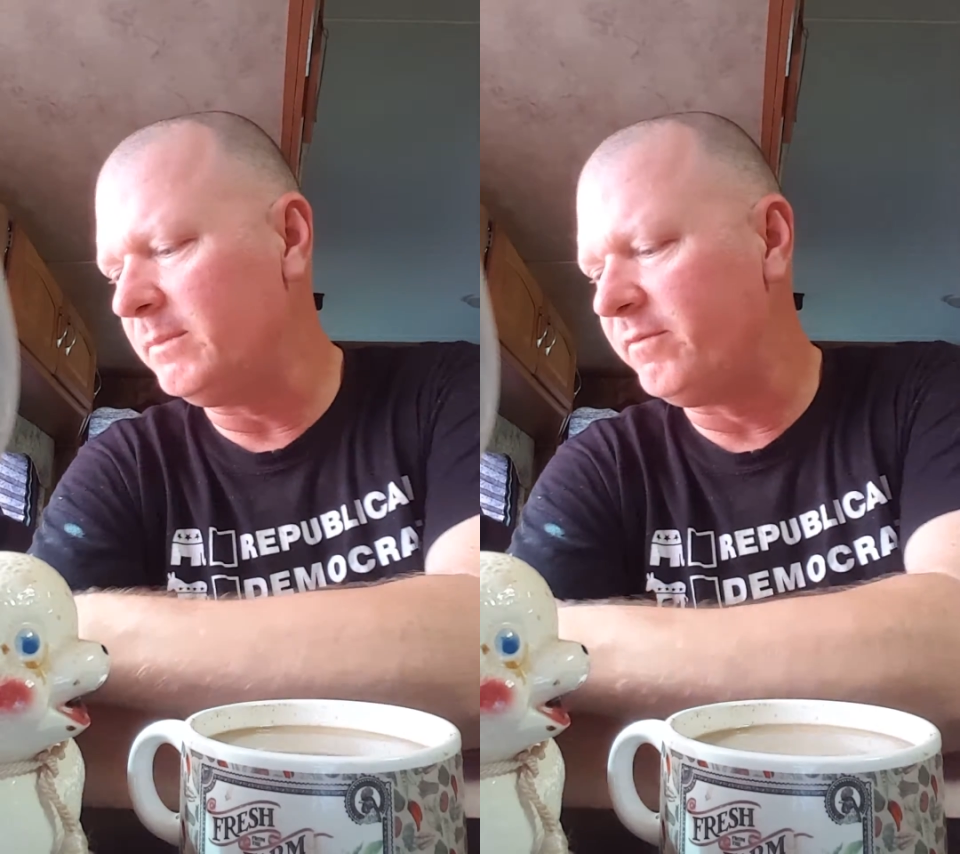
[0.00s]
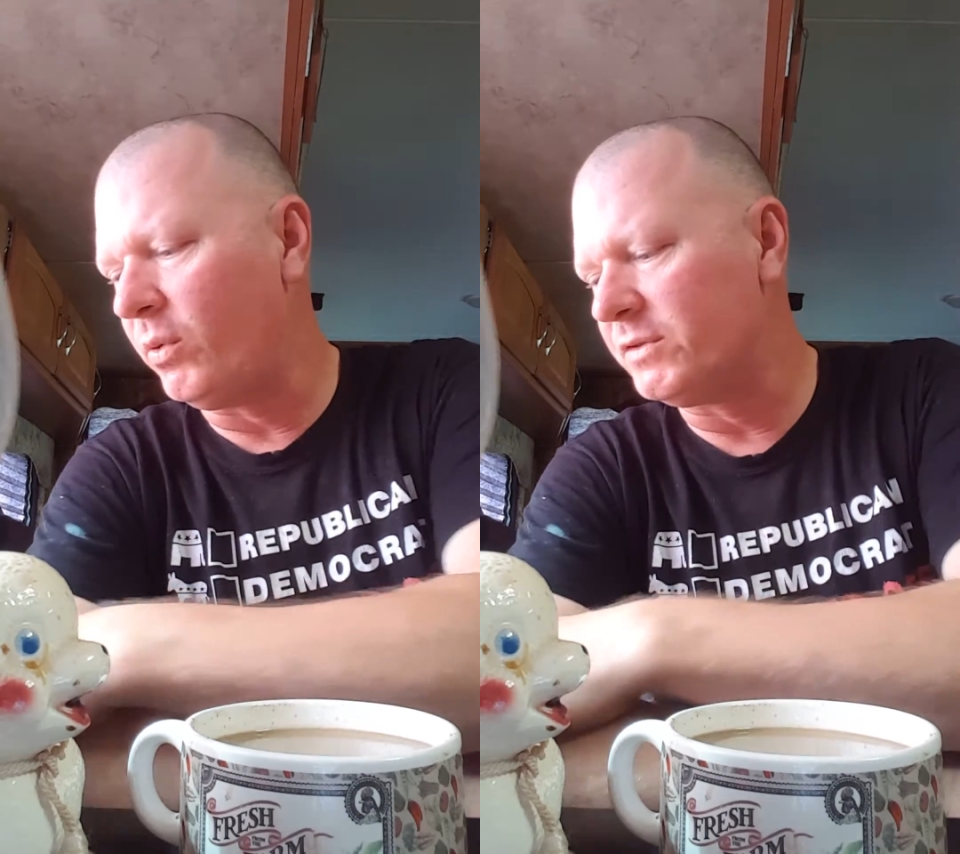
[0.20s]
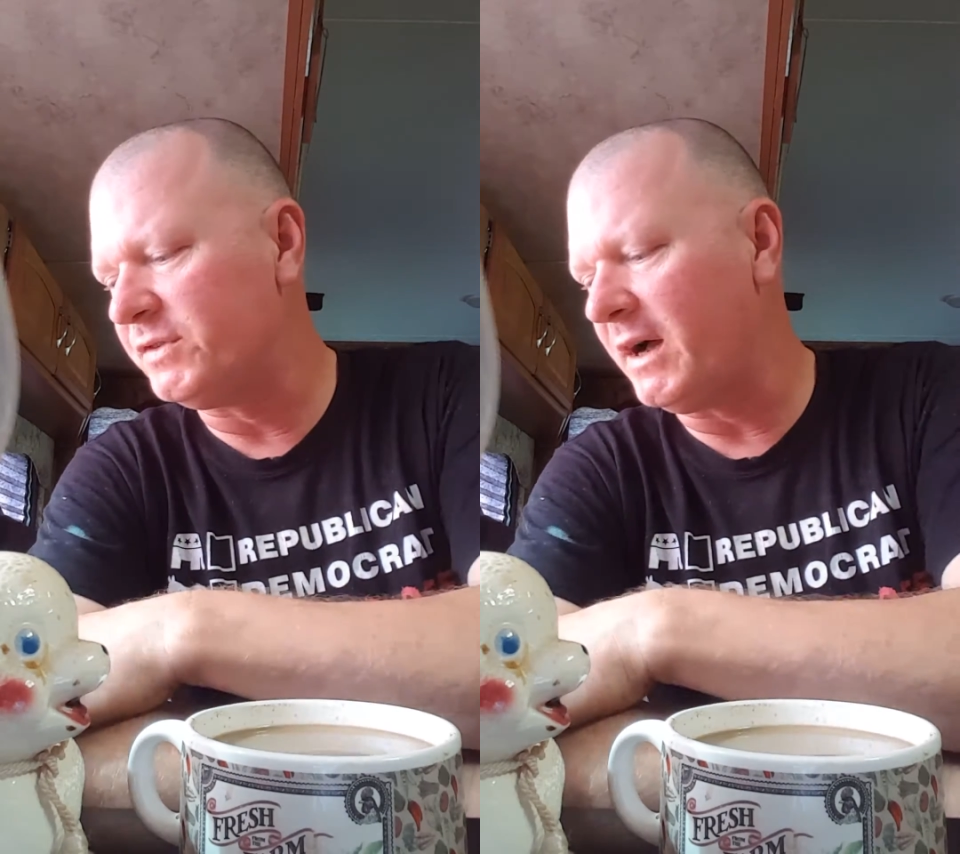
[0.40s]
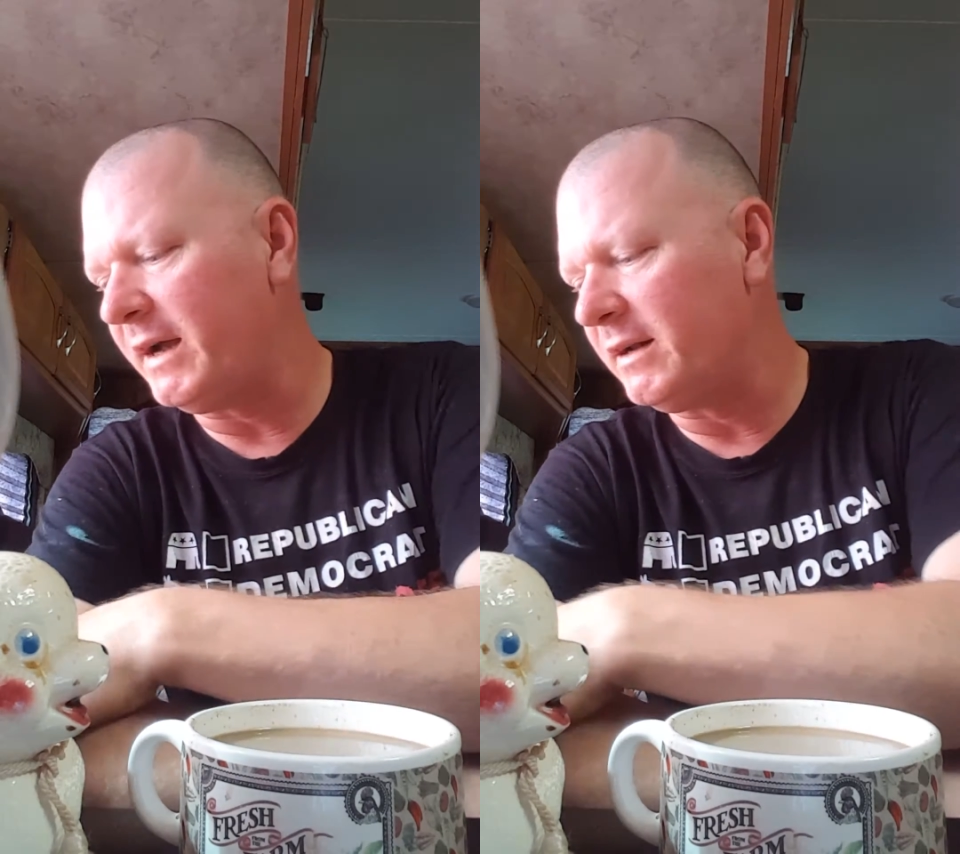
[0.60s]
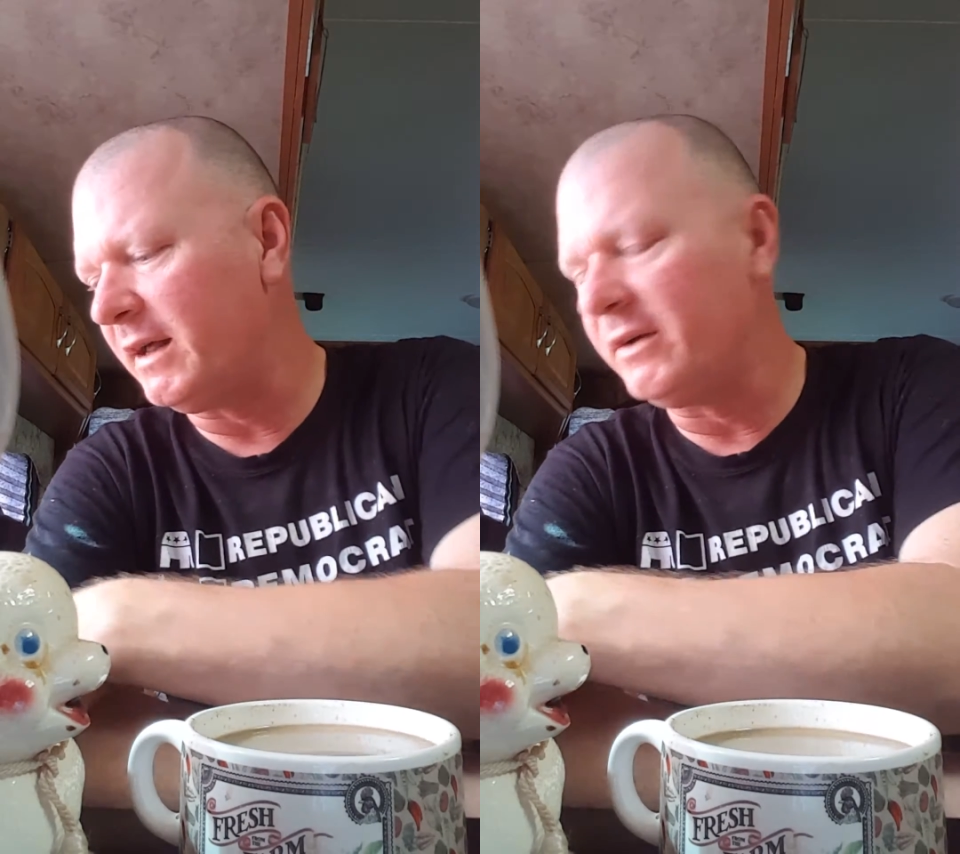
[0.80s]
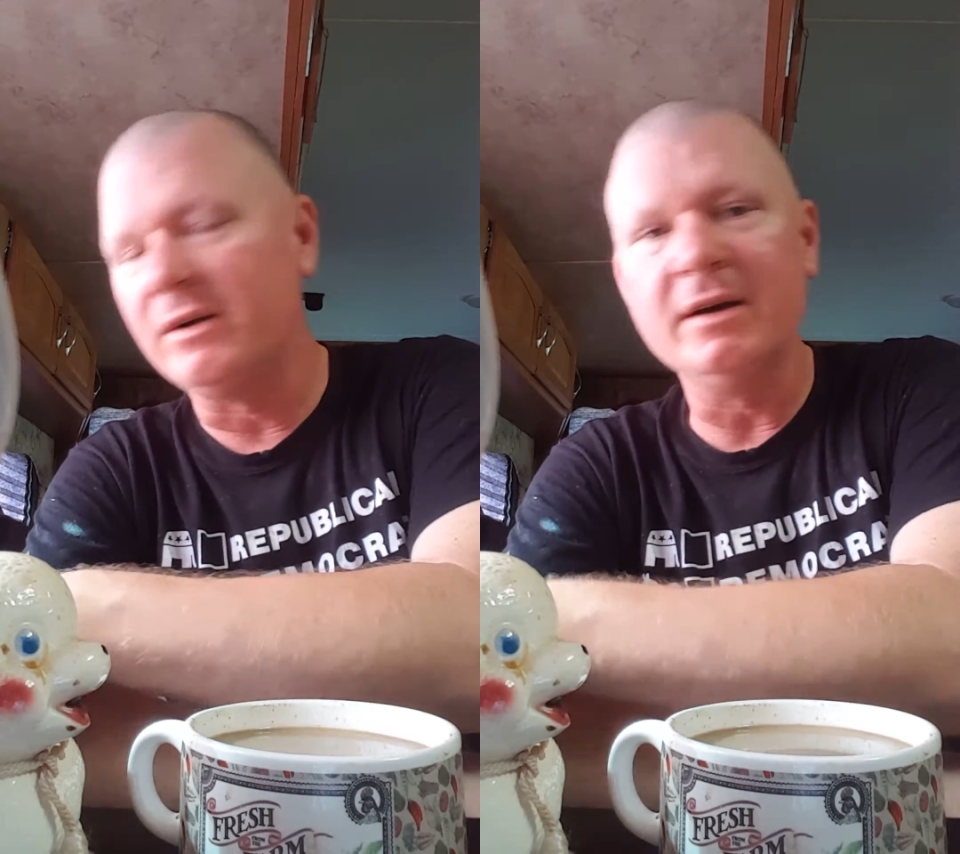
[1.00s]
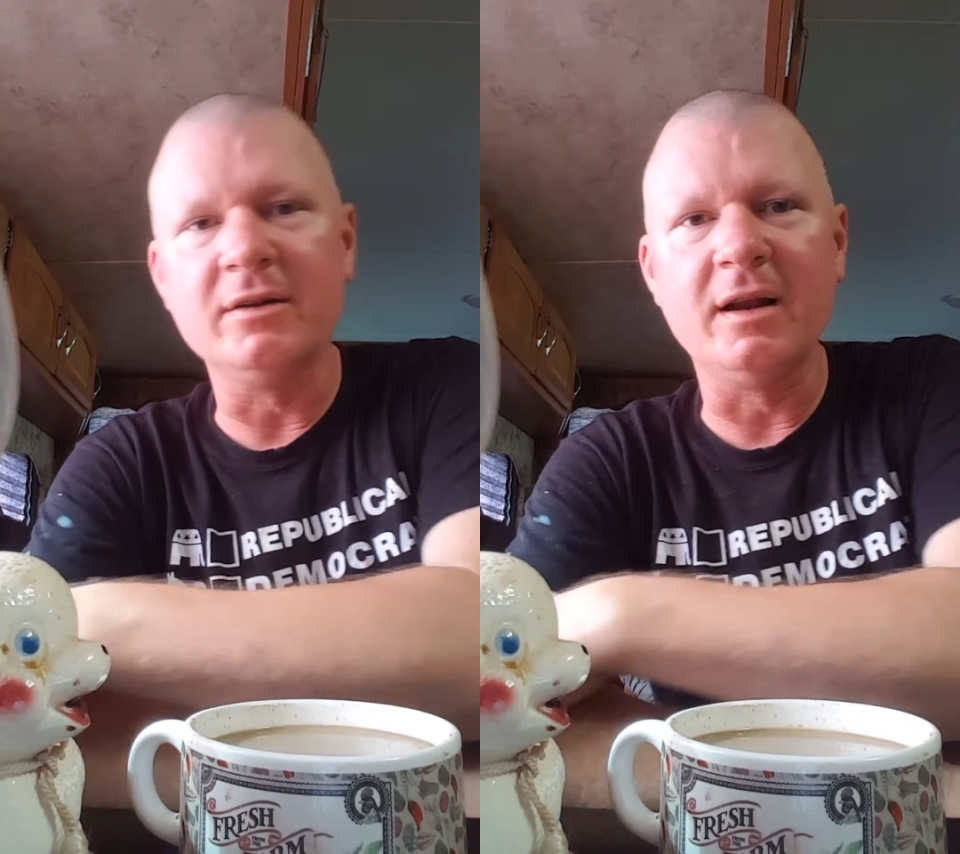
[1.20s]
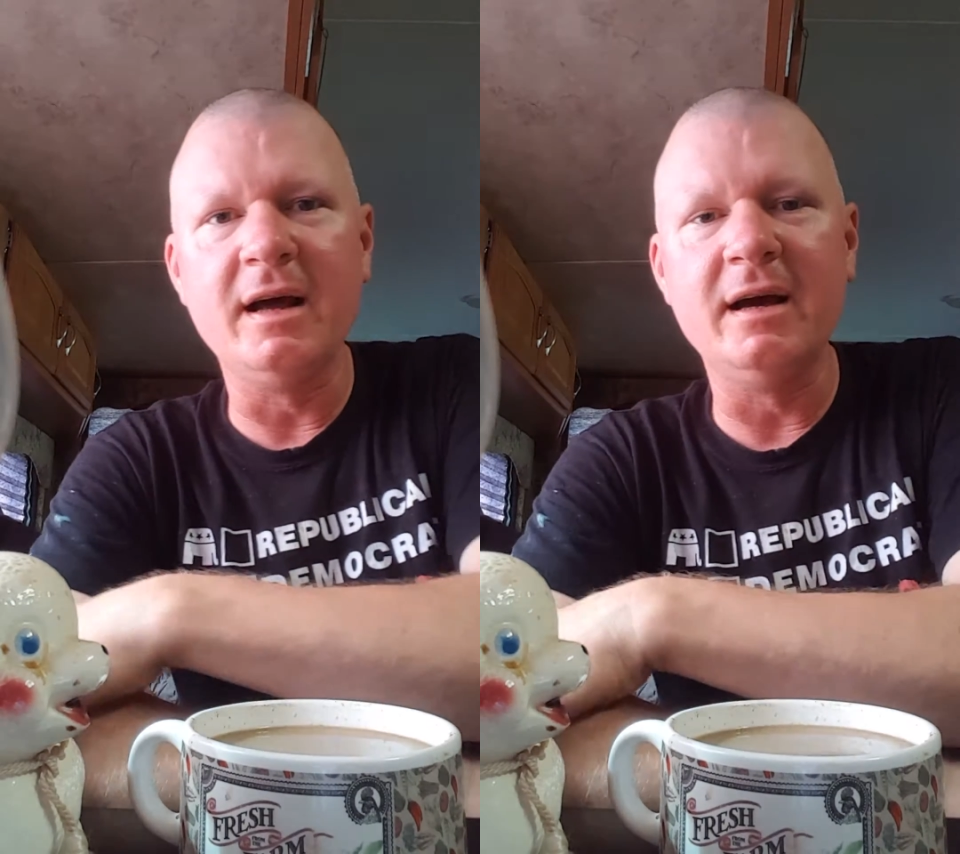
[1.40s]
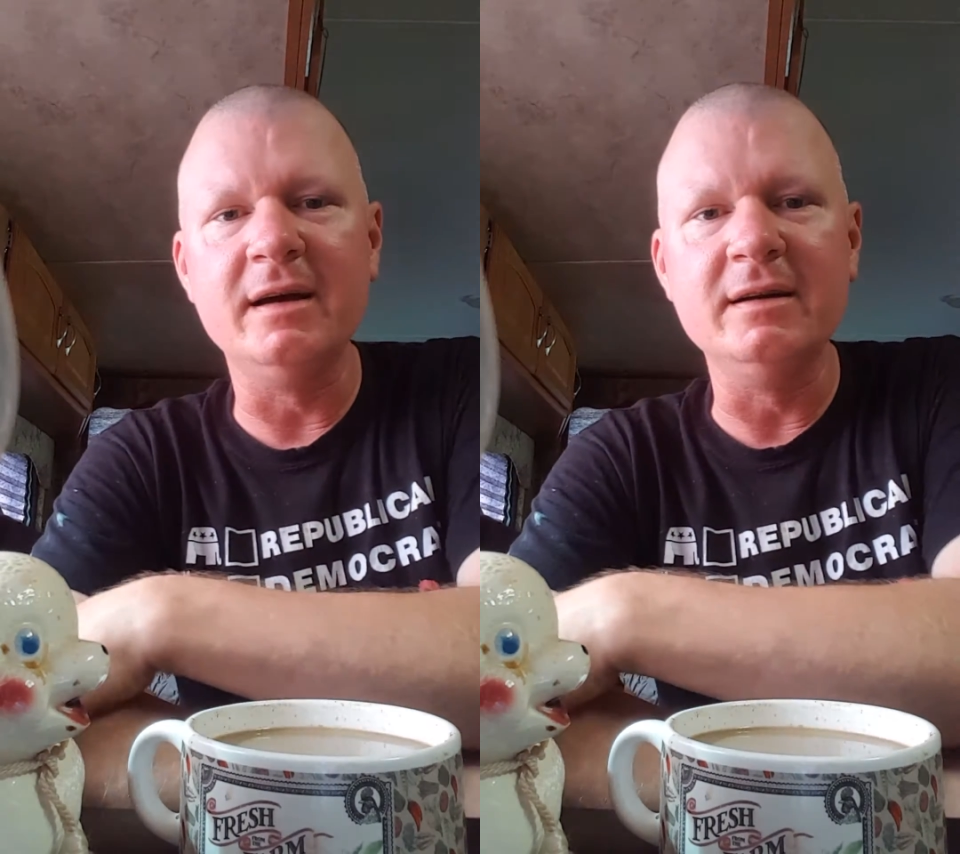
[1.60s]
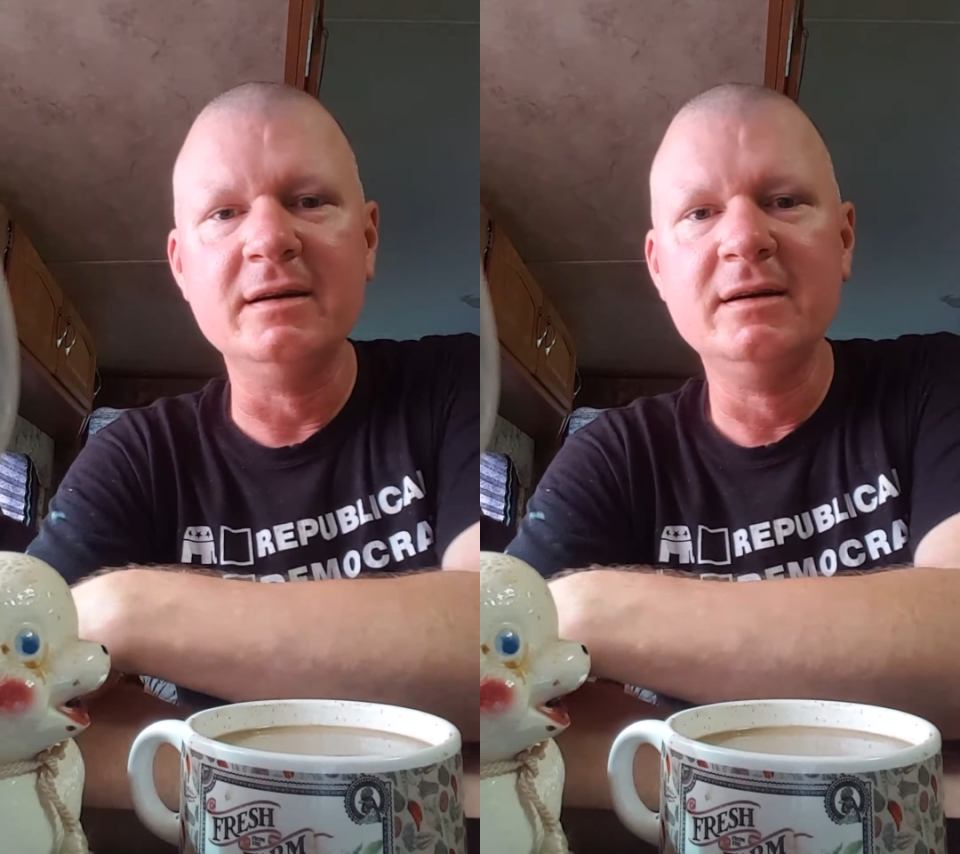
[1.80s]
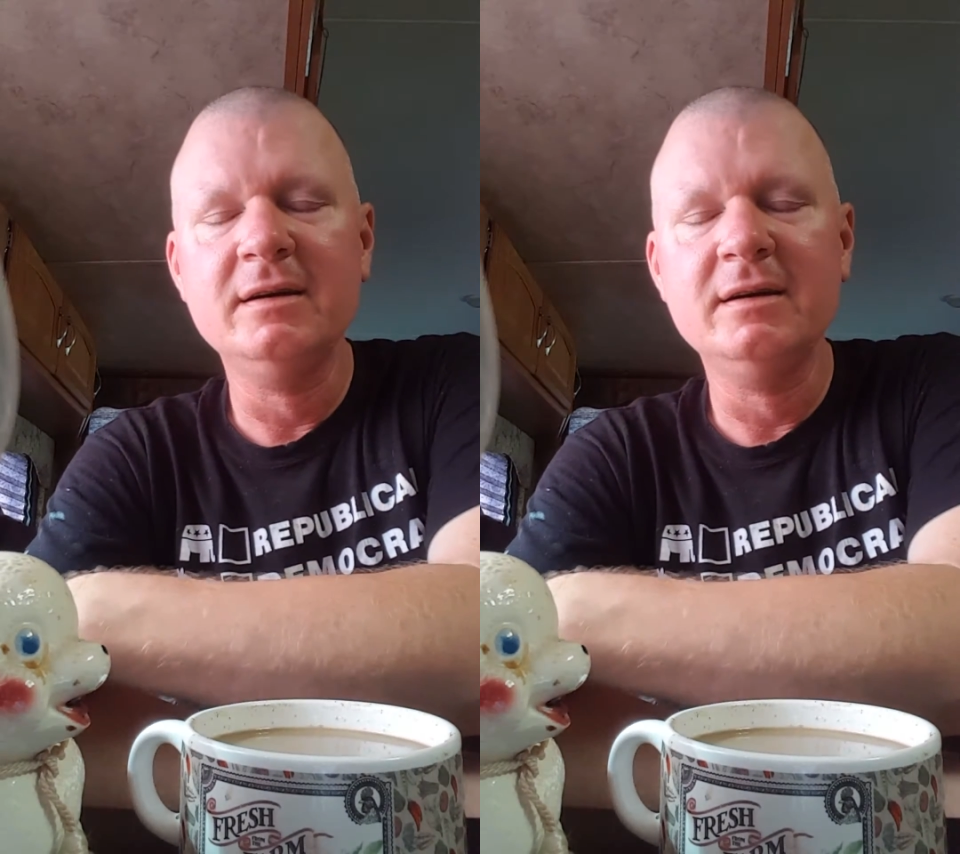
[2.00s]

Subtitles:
foresight later down the line,